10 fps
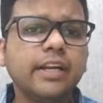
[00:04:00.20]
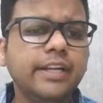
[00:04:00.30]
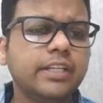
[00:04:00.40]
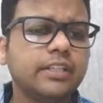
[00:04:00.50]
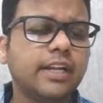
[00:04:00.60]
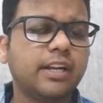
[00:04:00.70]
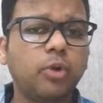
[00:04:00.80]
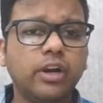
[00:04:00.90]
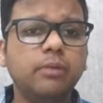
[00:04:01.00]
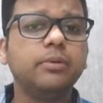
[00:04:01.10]
condition that the
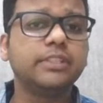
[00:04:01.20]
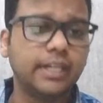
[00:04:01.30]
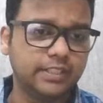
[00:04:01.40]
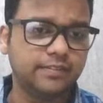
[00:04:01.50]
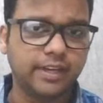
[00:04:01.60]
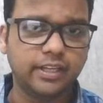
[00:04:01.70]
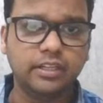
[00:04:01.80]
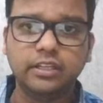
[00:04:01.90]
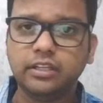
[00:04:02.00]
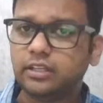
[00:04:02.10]
model must satisfy
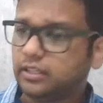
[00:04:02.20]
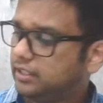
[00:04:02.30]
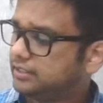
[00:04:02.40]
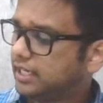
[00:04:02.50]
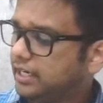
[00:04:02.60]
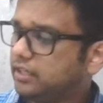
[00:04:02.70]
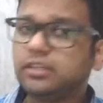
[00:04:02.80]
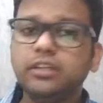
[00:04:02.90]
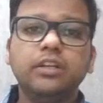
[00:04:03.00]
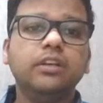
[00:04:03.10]
is
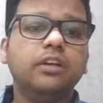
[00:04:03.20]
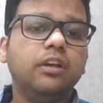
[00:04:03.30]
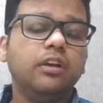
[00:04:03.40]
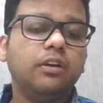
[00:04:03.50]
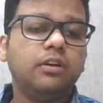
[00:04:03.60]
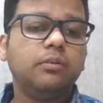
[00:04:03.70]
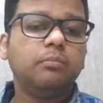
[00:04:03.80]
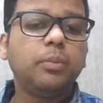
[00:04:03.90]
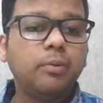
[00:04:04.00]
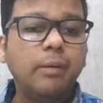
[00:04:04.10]
that
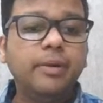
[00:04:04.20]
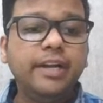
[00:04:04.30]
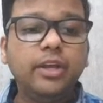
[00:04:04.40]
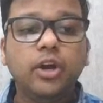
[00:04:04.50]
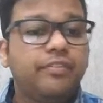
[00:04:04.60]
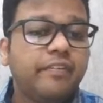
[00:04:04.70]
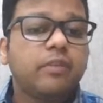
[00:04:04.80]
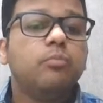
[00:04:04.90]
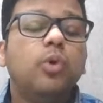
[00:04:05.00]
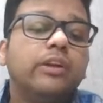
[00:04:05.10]
probability of
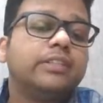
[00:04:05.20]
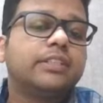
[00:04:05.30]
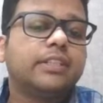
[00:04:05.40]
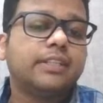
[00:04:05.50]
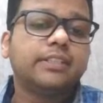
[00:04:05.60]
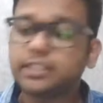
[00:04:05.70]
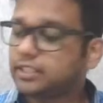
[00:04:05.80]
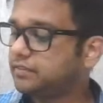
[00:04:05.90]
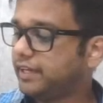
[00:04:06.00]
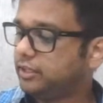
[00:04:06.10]
having more successes
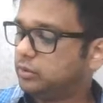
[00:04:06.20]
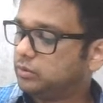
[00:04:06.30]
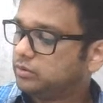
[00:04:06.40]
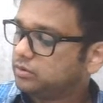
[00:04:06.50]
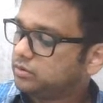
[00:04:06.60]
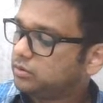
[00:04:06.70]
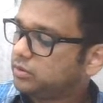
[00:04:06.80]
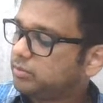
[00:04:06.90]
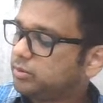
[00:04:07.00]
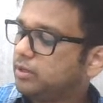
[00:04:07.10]
is very low.
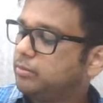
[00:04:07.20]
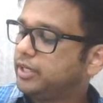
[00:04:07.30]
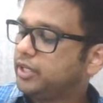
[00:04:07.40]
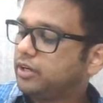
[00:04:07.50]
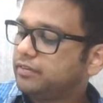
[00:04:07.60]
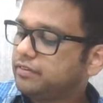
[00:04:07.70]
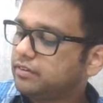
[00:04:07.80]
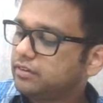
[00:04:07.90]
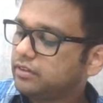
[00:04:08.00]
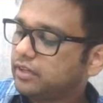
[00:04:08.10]
Okay, probability of
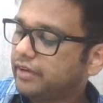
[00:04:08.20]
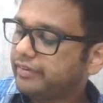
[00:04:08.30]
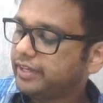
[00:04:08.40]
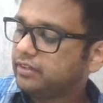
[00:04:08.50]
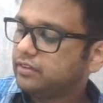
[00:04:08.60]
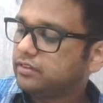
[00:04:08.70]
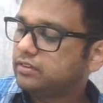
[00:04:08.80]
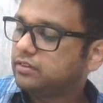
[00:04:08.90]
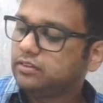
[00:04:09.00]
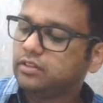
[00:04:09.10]
having
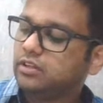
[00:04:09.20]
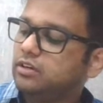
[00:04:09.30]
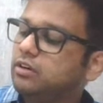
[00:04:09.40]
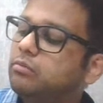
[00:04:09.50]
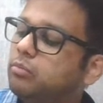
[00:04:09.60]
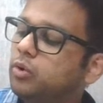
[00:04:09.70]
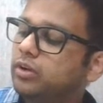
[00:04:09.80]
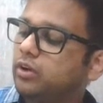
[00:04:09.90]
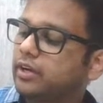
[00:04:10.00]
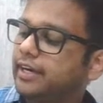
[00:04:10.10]
more
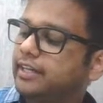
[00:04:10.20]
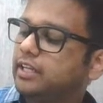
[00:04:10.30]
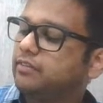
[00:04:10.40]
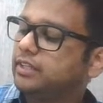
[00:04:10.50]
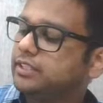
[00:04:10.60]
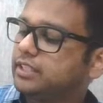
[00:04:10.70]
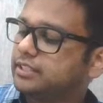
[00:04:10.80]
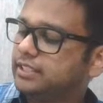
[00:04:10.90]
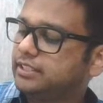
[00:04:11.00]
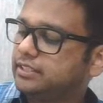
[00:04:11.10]
or greater than one
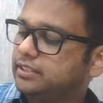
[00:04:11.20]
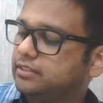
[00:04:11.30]
success